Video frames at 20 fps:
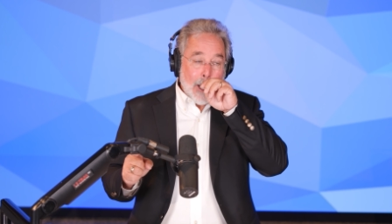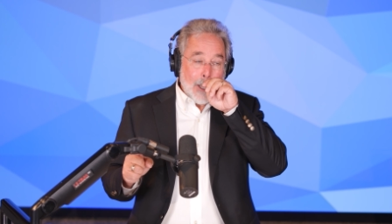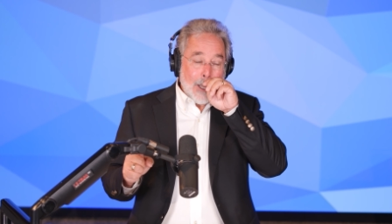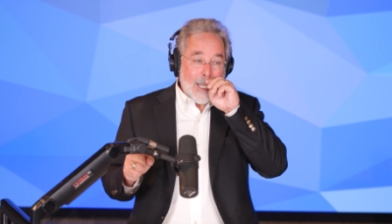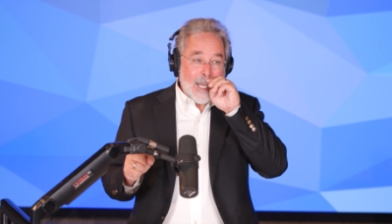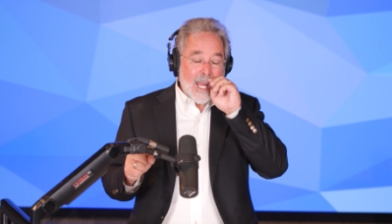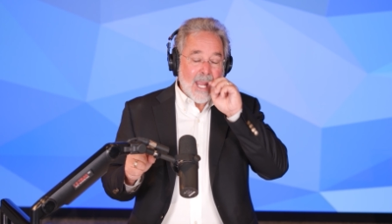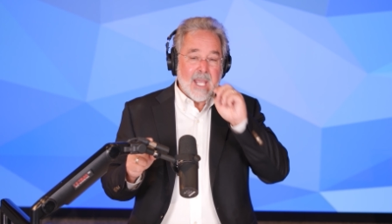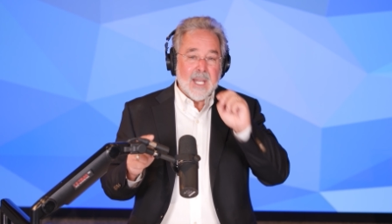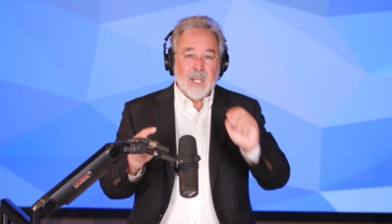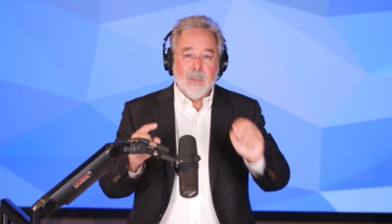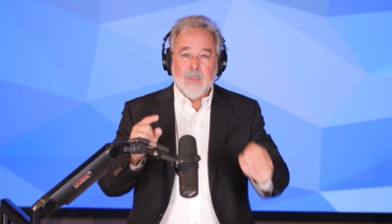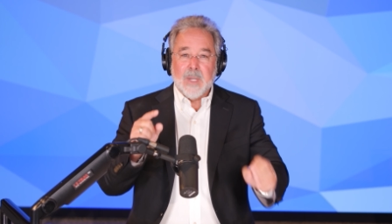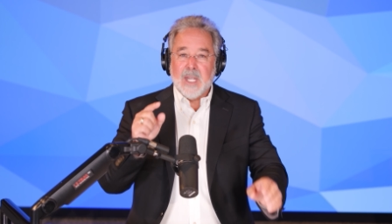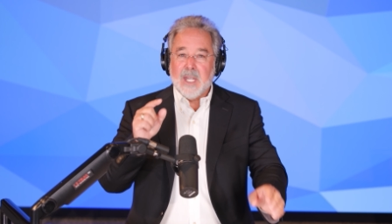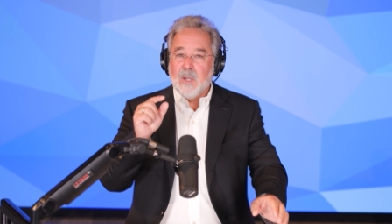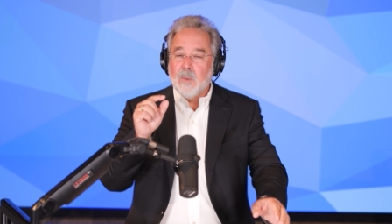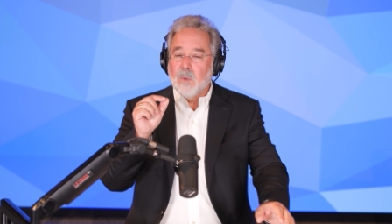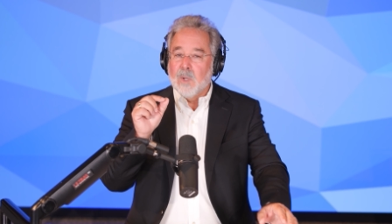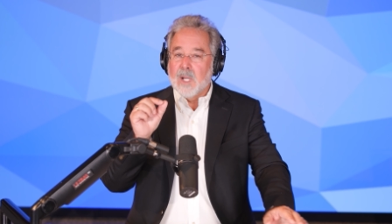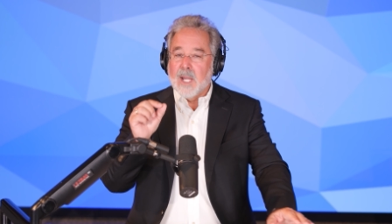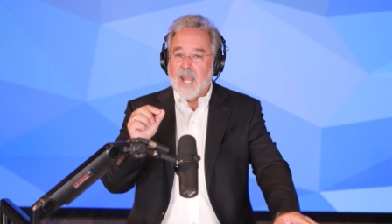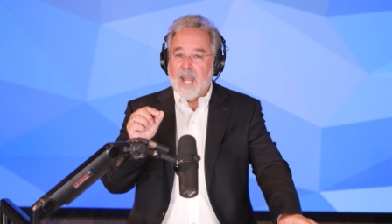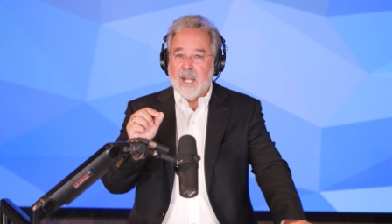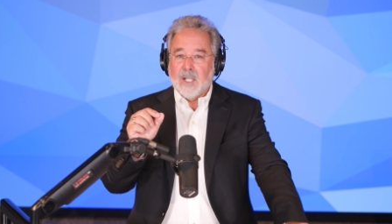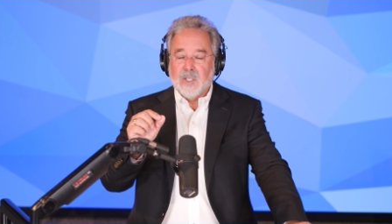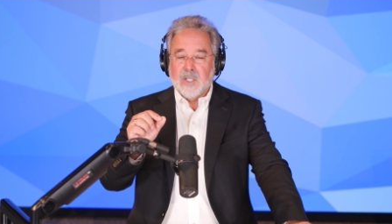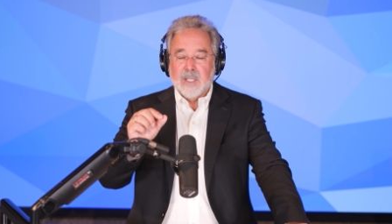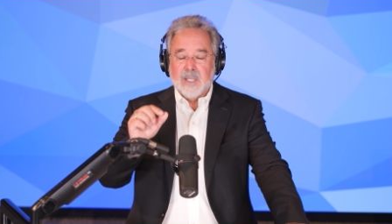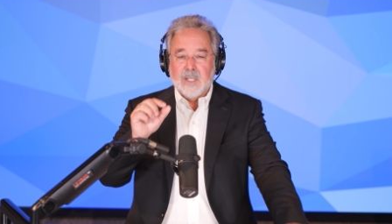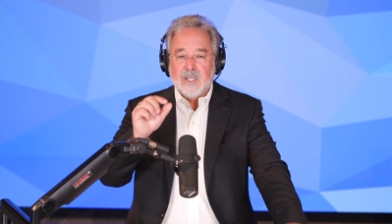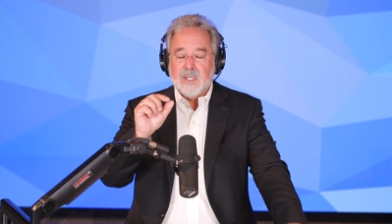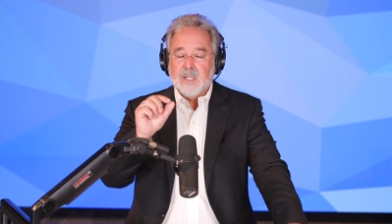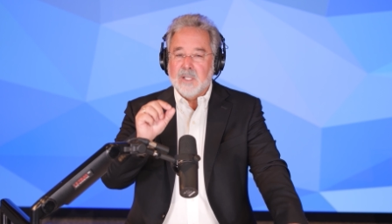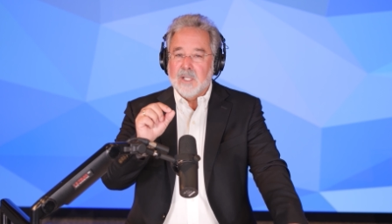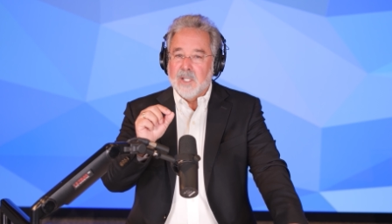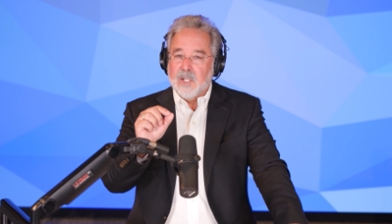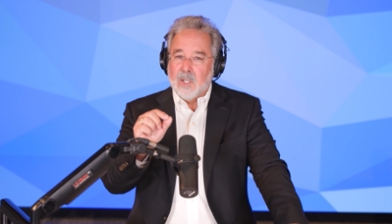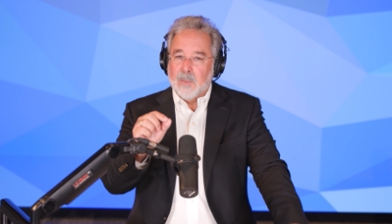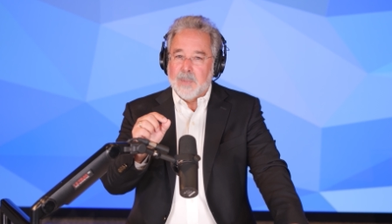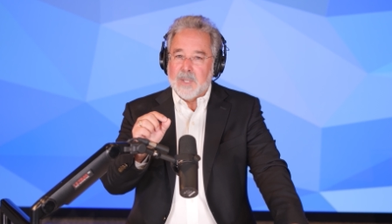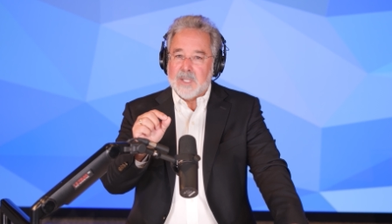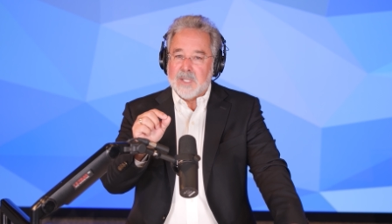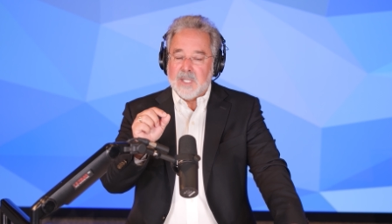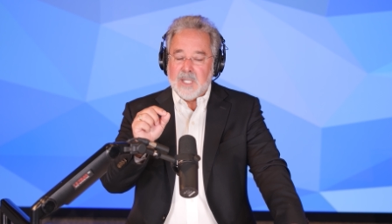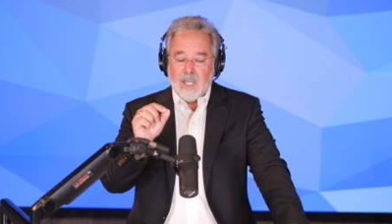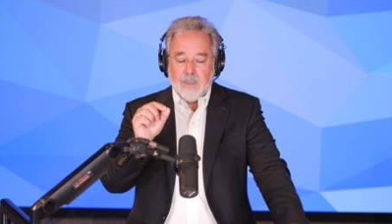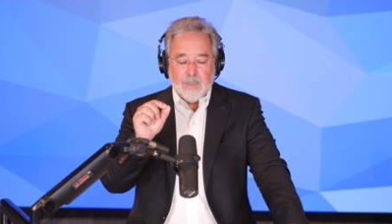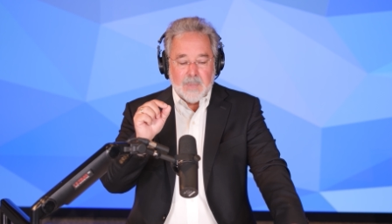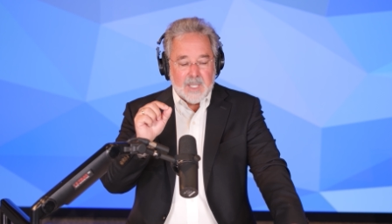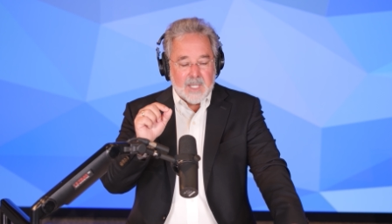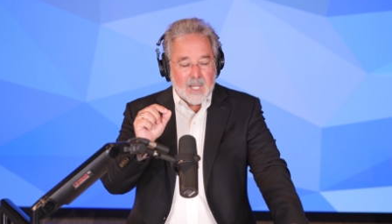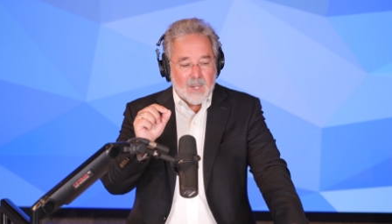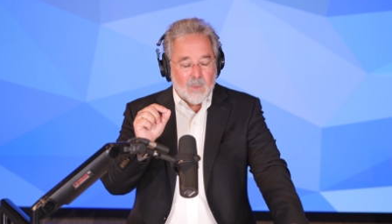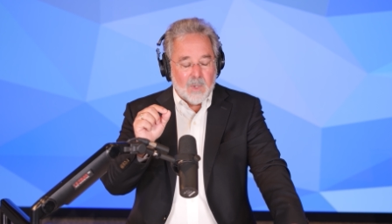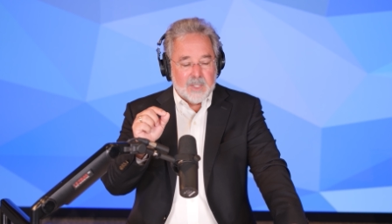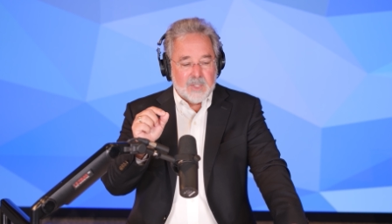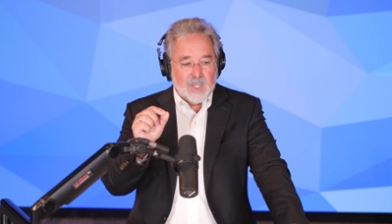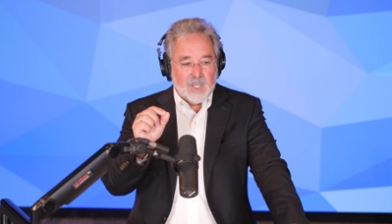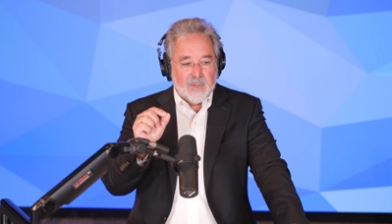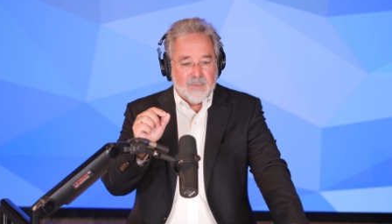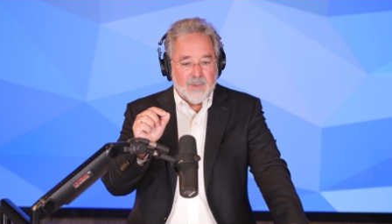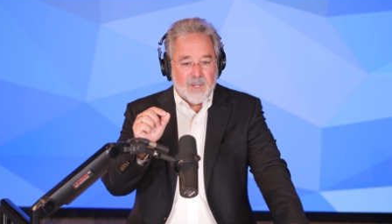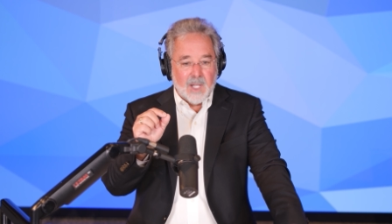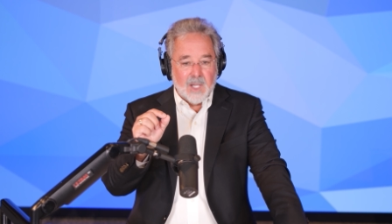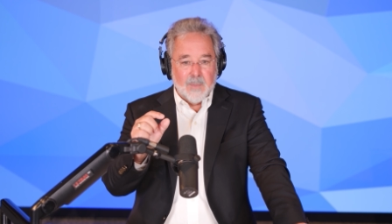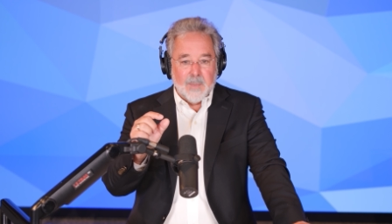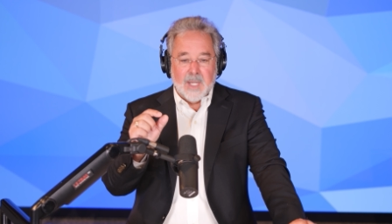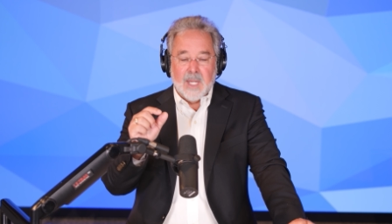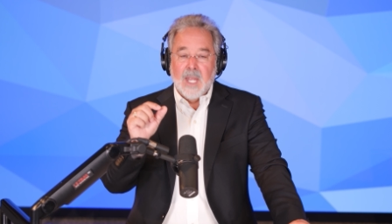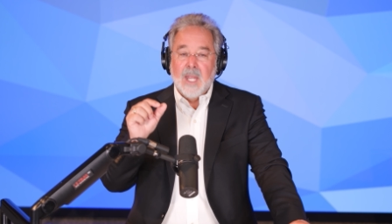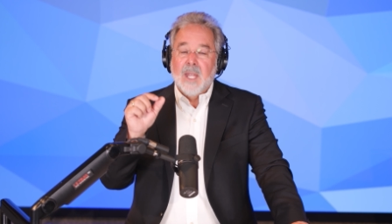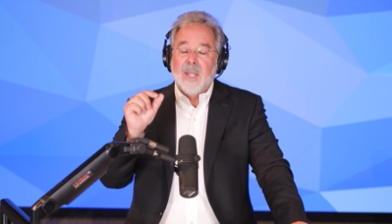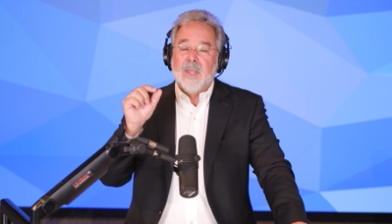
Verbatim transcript: the enemy will actually, this is a little bit deep, but I want you to follow me.